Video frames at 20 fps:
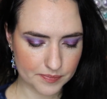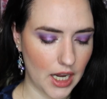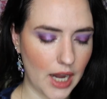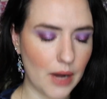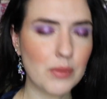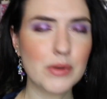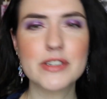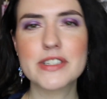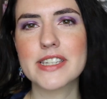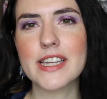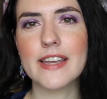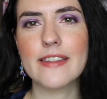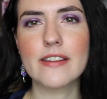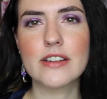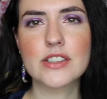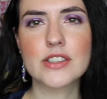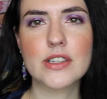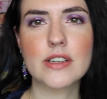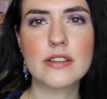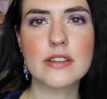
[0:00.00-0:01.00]
I will say
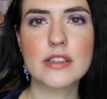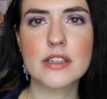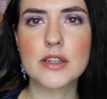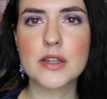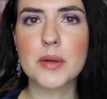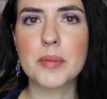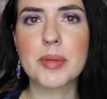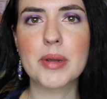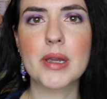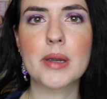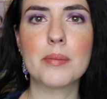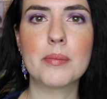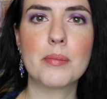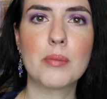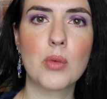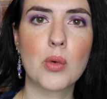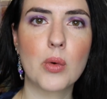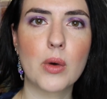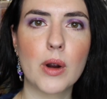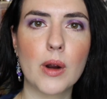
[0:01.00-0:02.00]
there's a little bit
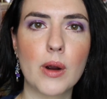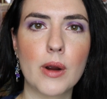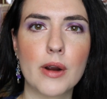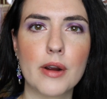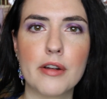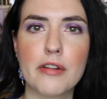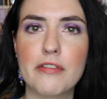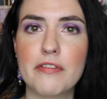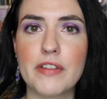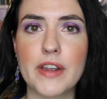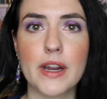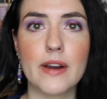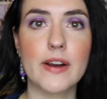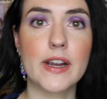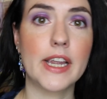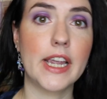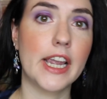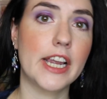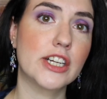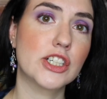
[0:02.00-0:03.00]
more
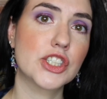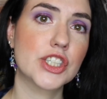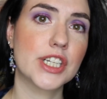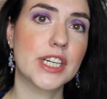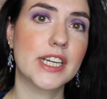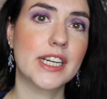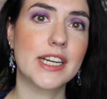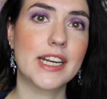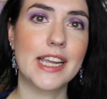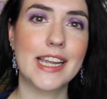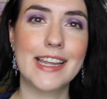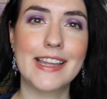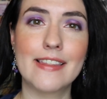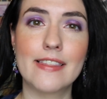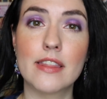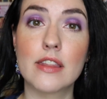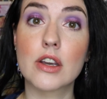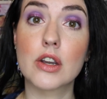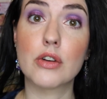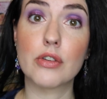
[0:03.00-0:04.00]
variation
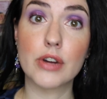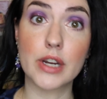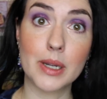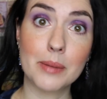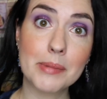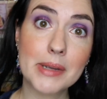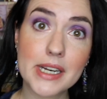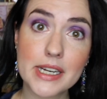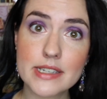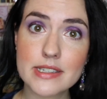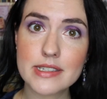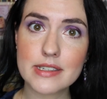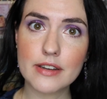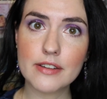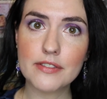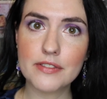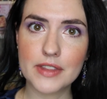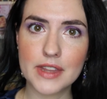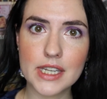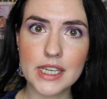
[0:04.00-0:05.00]
in the creaminess
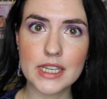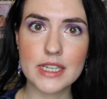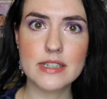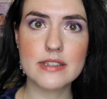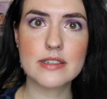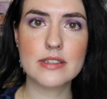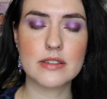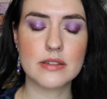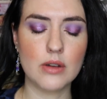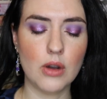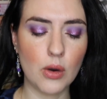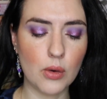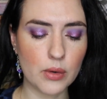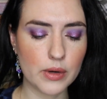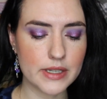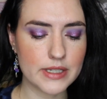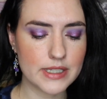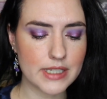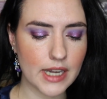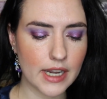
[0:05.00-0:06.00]
of these
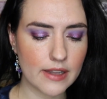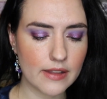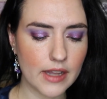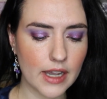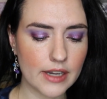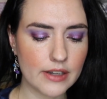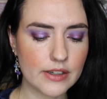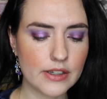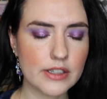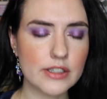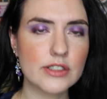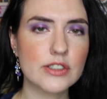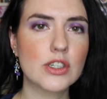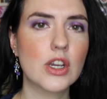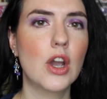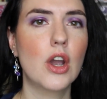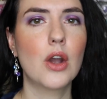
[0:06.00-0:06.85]
Oden's eyeliners,